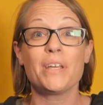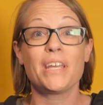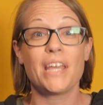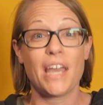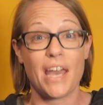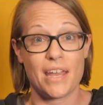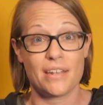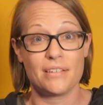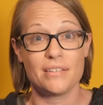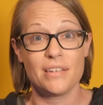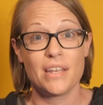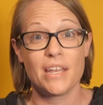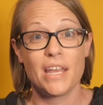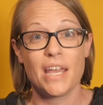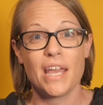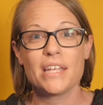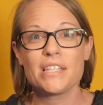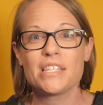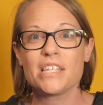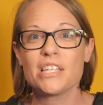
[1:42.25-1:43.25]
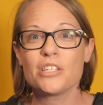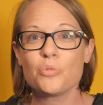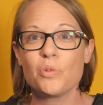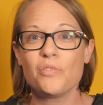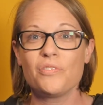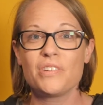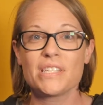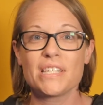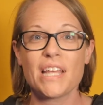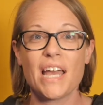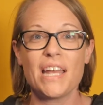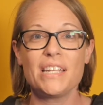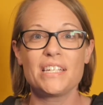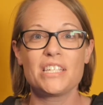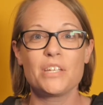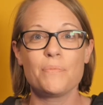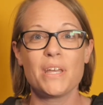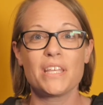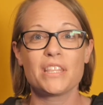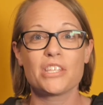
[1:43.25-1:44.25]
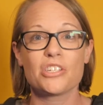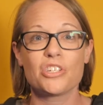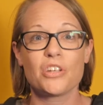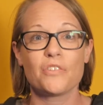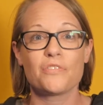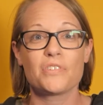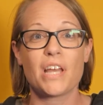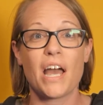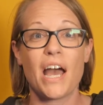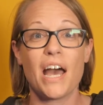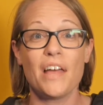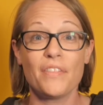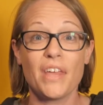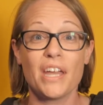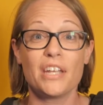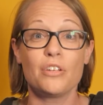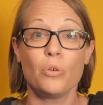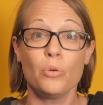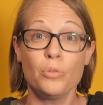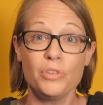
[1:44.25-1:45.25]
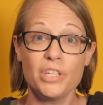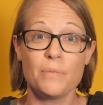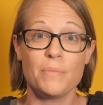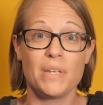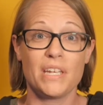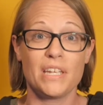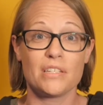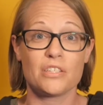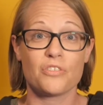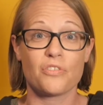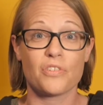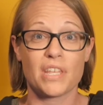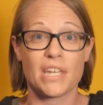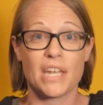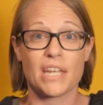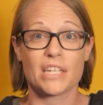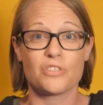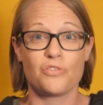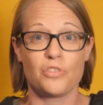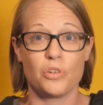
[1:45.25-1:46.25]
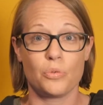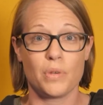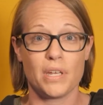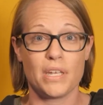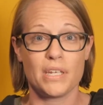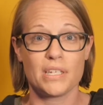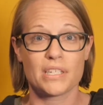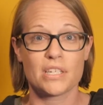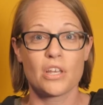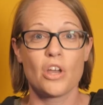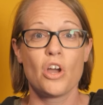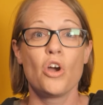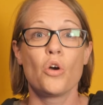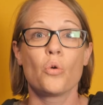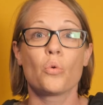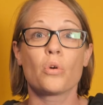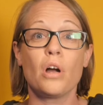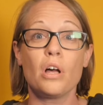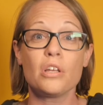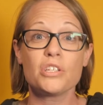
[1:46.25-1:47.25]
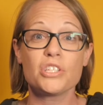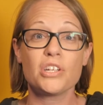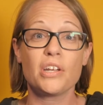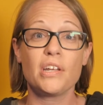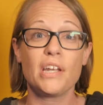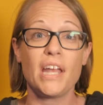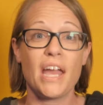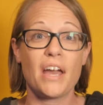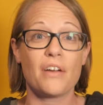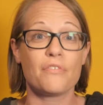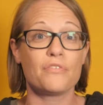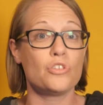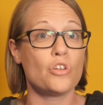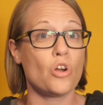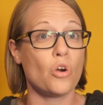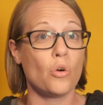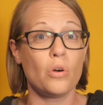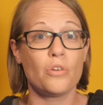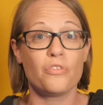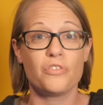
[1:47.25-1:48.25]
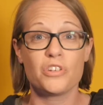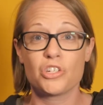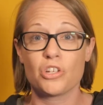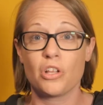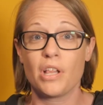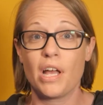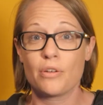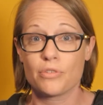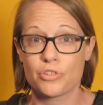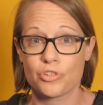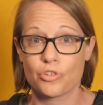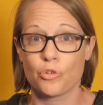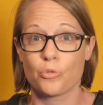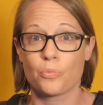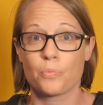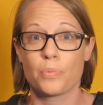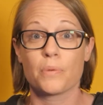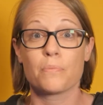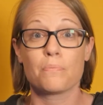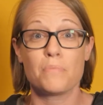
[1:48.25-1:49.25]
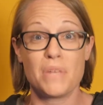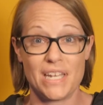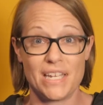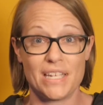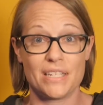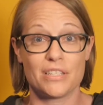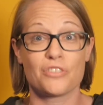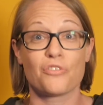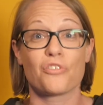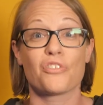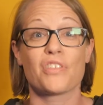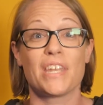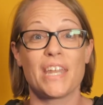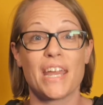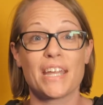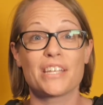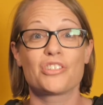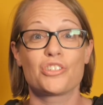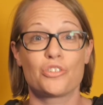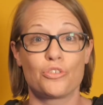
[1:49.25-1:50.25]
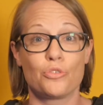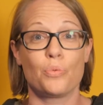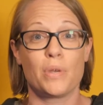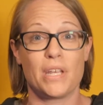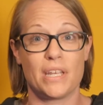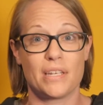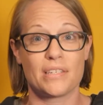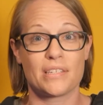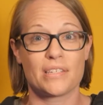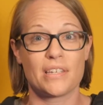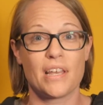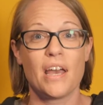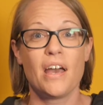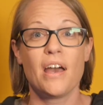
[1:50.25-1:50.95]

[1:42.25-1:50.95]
again, and since we've decided to make the shift to online-only meetings for the next few weeks, we're also going to have no official house group meetings for the next 2 weeks.